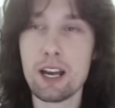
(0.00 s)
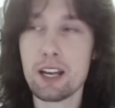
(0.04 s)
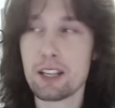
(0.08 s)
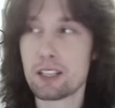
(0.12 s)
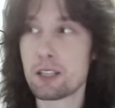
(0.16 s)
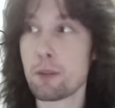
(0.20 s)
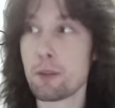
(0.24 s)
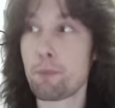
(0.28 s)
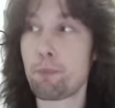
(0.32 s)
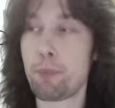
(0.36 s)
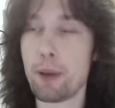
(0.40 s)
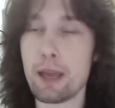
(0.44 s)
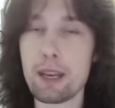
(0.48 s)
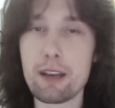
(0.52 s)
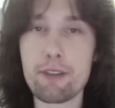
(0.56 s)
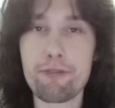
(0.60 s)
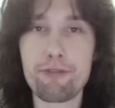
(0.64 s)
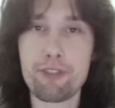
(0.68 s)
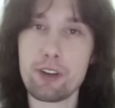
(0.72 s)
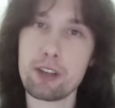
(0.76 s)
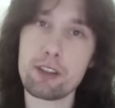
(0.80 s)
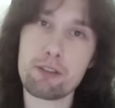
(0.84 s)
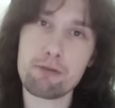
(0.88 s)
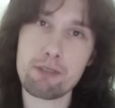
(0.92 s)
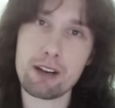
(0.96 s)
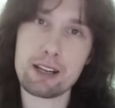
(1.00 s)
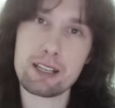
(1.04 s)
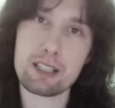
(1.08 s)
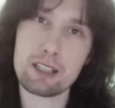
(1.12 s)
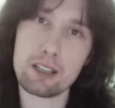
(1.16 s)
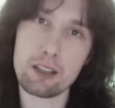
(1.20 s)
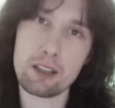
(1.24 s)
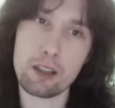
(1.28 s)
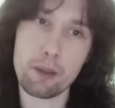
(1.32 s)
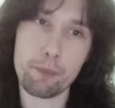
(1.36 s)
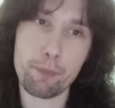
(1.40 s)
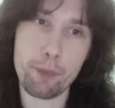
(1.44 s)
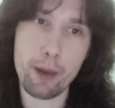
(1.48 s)
to benefit the rest
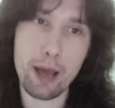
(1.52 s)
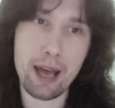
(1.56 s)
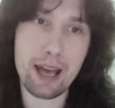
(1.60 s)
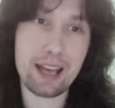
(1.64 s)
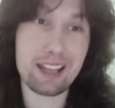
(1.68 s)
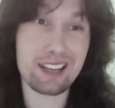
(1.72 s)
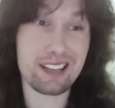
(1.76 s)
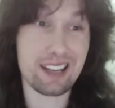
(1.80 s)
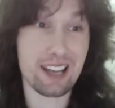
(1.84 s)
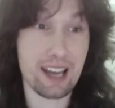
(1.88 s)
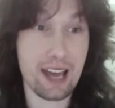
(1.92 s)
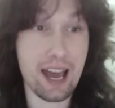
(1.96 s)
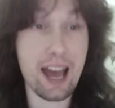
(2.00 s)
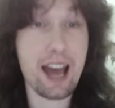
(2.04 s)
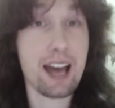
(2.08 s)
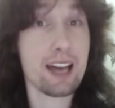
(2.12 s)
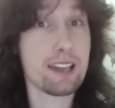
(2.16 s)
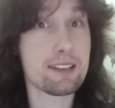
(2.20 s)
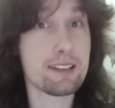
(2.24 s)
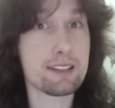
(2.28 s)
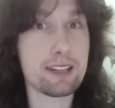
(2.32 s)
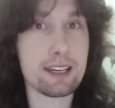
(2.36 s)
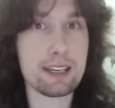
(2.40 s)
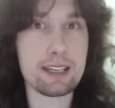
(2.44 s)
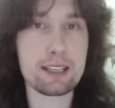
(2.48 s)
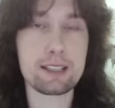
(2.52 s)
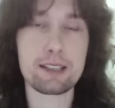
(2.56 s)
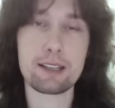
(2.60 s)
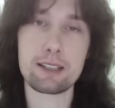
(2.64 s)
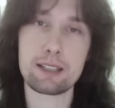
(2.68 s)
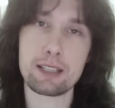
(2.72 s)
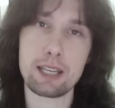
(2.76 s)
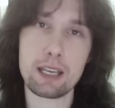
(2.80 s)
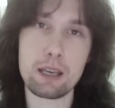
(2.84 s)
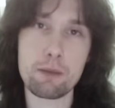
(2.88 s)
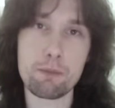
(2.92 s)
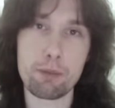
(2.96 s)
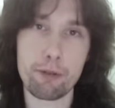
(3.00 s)
of the band and it is a
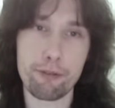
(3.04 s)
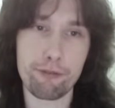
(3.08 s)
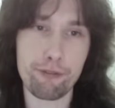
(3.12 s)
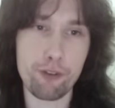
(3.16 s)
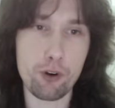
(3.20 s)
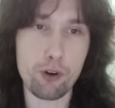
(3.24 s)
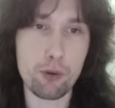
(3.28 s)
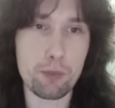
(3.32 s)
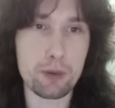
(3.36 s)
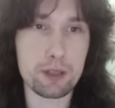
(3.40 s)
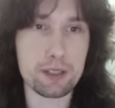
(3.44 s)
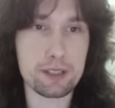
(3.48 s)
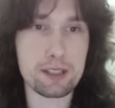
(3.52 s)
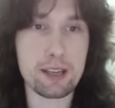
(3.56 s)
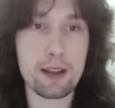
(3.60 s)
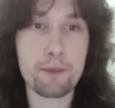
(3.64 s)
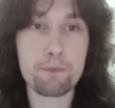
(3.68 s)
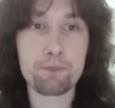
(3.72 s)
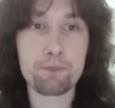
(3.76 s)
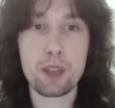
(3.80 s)
team performance.